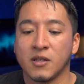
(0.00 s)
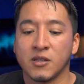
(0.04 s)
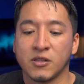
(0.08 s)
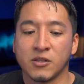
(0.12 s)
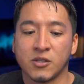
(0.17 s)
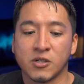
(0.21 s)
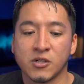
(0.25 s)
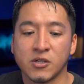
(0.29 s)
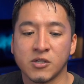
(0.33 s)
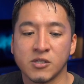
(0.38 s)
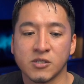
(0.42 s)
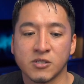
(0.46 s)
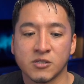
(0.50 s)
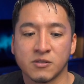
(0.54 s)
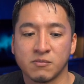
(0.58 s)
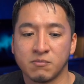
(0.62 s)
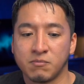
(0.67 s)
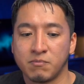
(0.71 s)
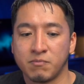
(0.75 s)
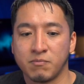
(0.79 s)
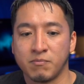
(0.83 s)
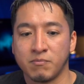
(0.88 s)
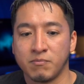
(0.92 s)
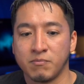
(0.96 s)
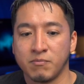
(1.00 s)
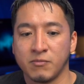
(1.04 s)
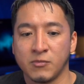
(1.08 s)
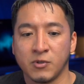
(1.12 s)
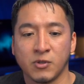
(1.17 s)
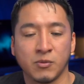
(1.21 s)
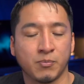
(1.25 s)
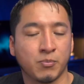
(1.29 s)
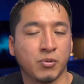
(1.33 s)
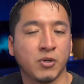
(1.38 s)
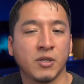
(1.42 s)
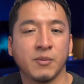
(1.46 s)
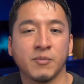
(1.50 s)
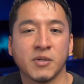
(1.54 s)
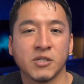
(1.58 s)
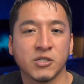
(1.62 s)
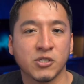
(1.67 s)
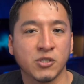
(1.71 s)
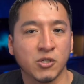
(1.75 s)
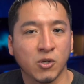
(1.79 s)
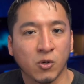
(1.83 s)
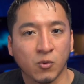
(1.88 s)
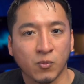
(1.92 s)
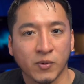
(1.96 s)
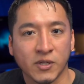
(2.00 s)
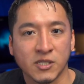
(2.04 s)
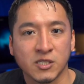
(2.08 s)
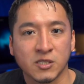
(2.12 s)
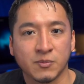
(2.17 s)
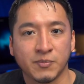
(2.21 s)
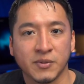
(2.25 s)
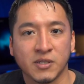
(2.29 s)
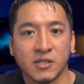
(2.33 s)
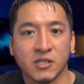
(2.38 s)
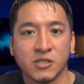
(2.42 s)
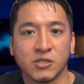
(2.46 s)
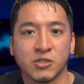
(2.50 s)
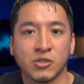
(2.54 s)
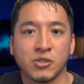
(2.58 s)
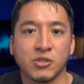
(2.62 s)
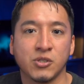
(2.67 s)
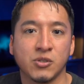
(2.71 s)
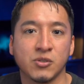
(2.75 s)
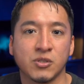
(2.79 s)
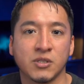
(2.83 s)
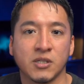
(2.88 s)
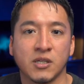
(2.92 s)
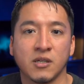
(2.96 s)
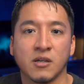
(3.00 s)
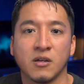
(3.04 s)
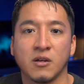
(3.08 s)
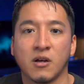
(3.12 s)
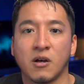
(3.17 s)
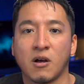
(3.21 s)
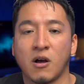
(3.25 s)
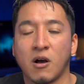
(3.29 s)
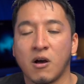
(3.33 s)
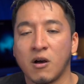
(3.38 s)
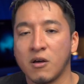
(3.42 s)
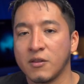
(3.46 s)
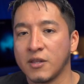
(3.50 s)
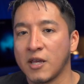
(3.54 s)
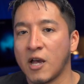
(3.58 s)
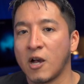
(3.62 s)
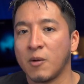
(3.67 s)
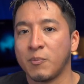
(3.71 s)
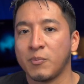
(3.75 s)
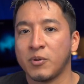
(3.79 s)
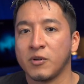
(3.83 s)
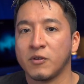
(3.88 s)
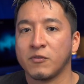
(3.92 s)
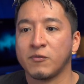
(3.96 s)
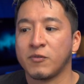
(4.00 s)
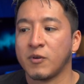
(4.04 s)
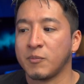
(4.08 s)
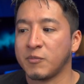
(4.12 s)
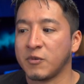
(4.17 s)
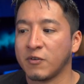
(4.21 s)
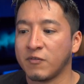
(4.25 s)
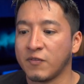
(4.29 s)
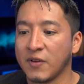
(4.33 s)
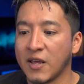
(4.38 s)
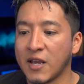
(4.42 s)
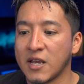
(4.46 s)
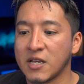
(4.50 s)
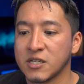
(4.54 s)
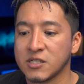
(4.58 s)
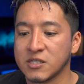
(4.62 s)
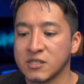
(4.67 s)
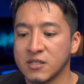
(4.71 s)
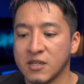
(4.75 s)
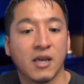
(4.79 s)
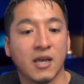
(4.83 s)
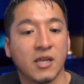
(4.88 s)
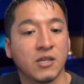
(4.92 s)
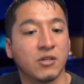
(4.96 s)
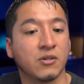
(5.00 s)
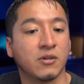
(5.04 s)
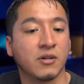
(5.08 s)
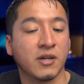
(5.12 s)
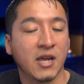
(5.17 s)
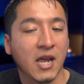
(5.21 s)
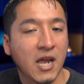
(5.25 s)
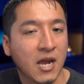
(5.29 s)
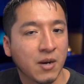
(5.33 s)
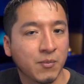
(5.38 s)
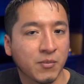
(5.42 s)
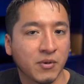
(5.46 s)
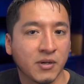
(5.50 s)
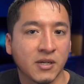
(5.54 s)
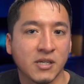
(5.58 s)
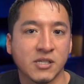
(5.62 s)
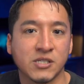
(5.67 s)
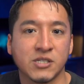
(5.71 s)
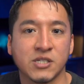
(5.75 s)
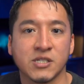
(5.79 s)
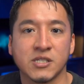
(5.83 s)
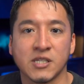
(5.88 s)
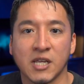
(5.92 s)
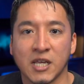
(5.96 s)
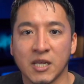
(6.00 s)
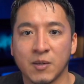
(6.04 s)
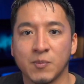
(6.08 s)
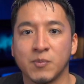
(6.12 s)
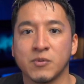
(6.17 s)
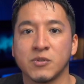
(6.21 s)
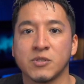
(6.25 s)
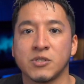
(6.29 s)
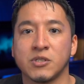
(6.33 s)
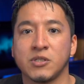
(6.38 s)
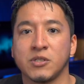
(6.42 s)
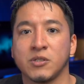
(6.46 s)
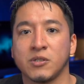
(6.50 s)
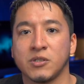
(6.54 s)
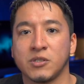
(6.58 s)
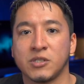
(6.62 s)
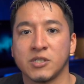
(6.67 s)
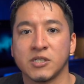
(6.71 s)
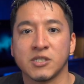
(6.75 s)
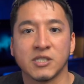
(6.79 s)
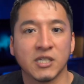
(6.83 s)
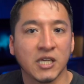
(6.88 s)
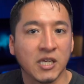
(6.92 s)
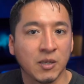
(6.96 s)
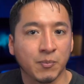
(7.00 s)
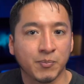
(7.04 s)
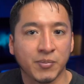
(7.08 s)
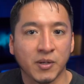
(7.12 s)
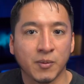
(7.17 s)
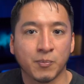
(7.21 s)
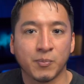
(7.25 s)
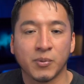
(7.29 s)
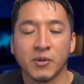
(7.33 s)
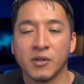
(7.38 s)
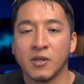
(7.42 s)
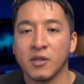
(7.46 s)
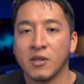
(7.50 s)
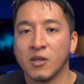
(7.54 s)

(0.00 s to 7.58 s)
there's pretty much no risk, because you're using all the output from your flash and your camera is just able to just keep up